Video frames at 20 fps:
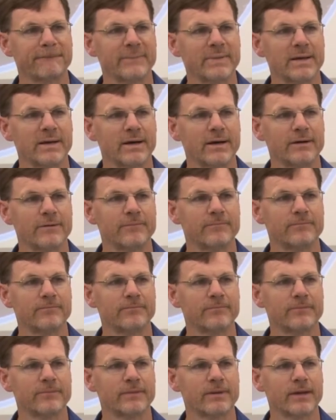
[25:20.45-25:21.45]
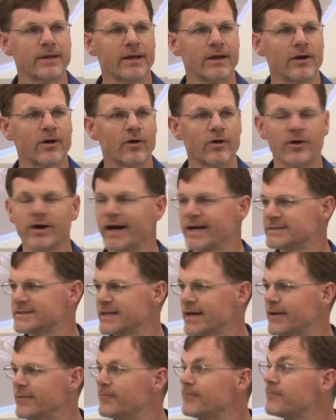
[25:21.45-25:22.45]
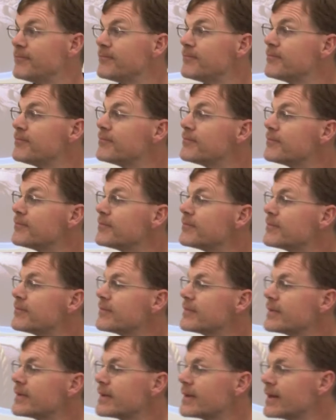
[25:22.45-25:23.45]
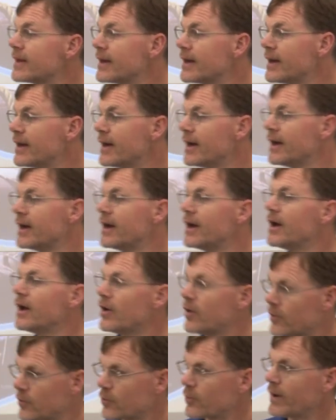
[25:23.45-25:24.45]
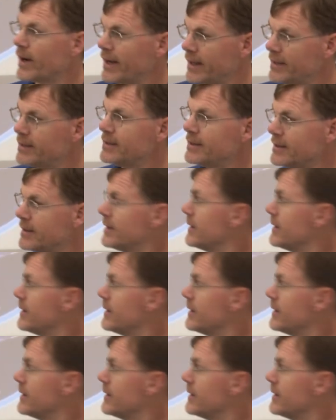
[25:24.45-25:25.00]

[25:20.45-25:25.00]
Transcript: Yeah. Her last name. Their car is down there in that. Right. At